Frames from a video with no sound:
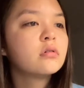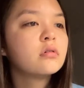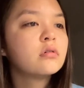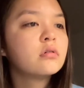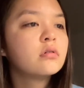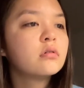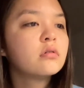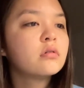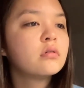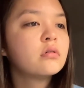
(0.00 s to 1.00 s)

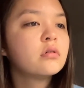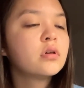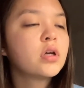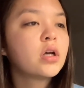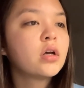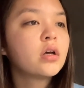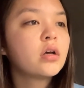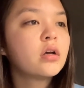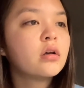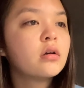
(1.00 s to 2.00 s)

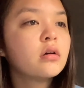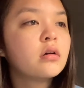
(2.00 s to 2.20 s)
(silence)